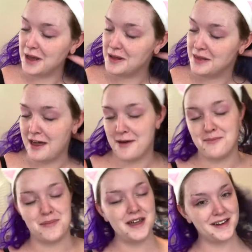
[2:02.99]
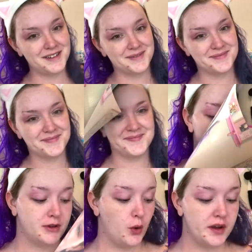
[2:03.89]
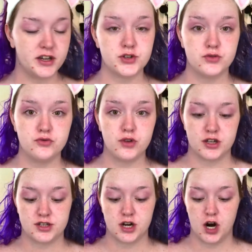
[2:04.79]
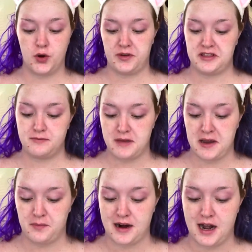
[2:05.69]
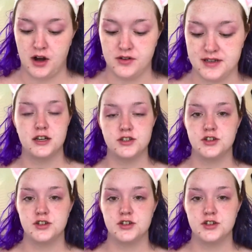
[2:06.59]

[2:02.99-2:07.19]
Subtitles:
the glam beat. I'm going to start with my brows. As